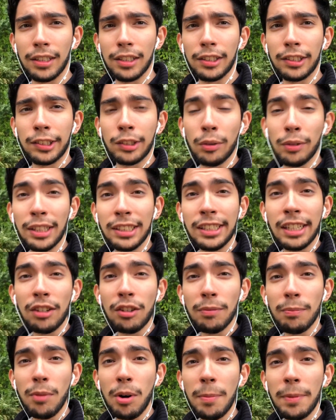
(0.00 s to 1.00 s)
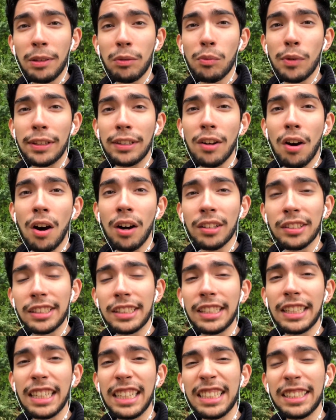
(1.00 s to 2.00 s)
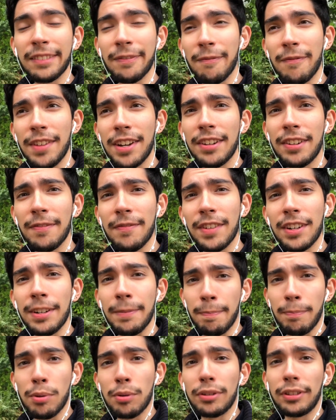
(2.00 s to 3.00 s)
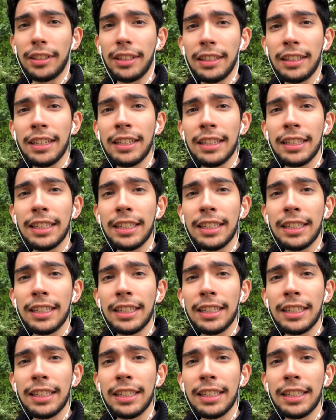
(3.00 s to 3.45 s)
So the second moment when hustling is very important